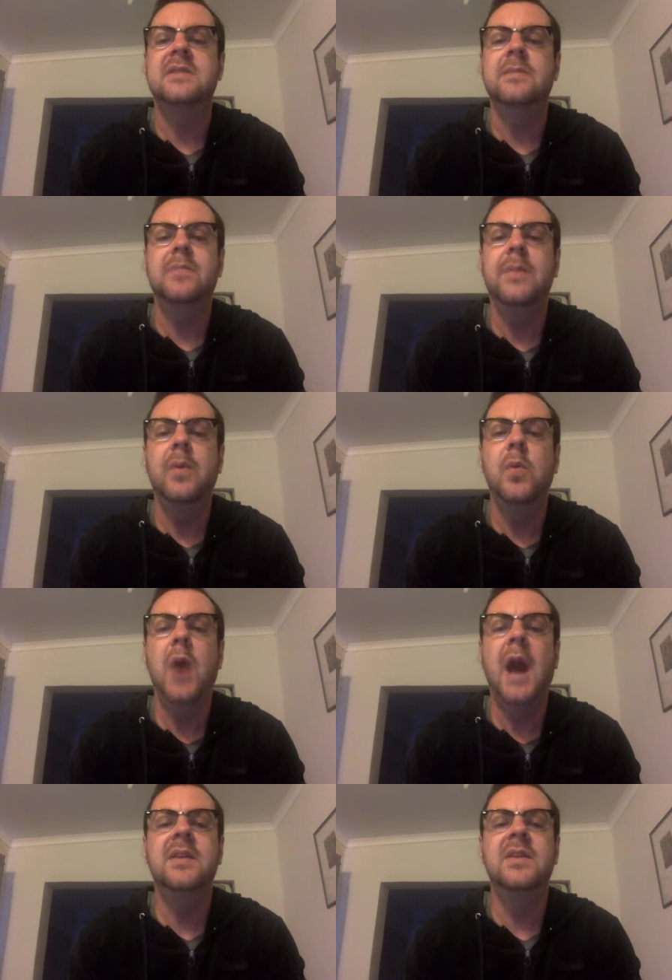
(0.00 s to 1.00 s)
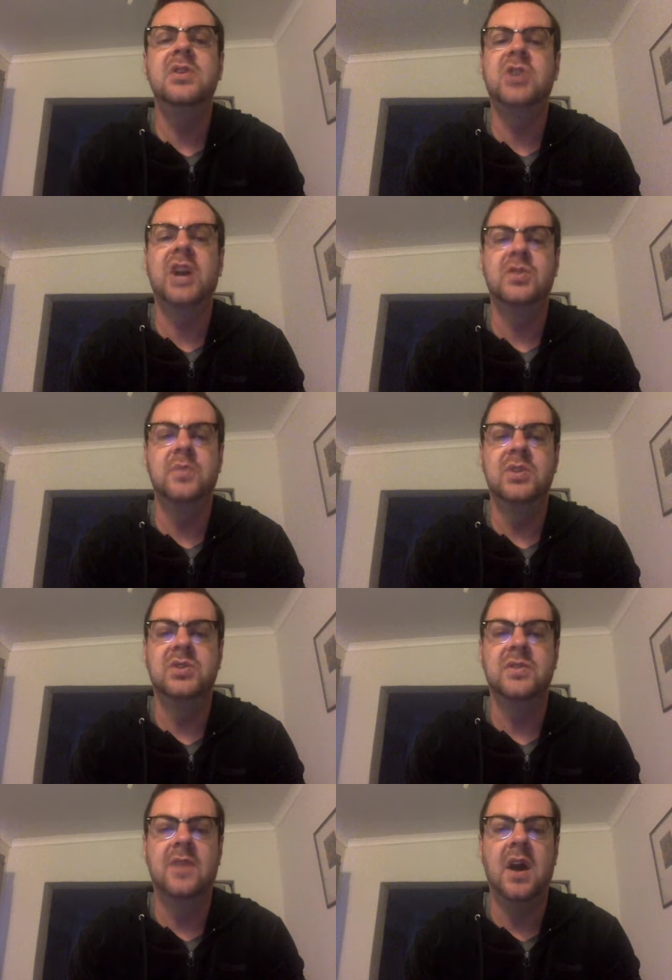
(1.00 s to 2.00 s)
people were under the judgment
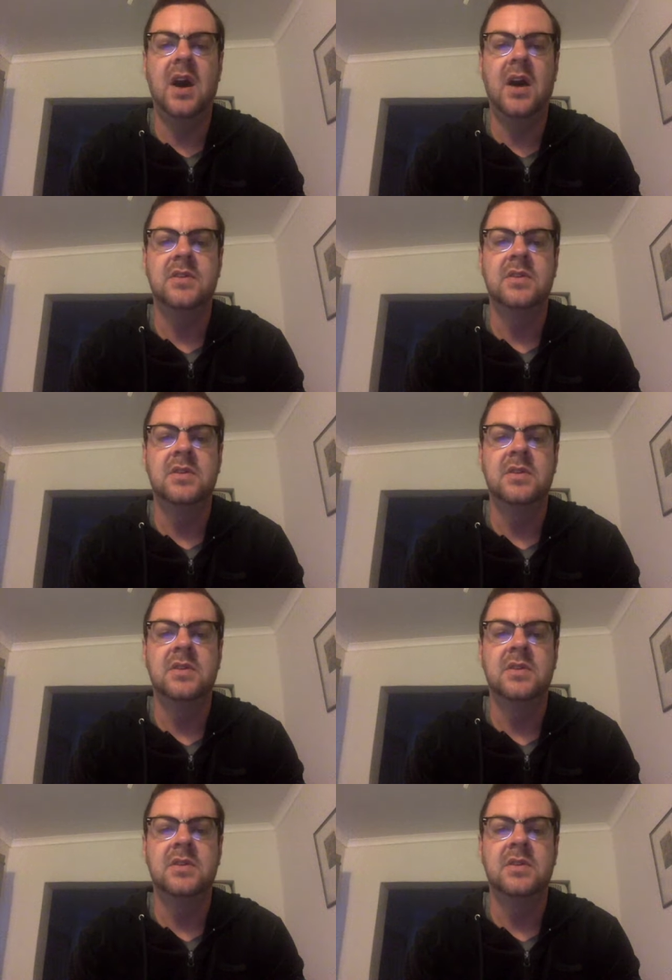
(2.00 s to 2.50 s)
of God.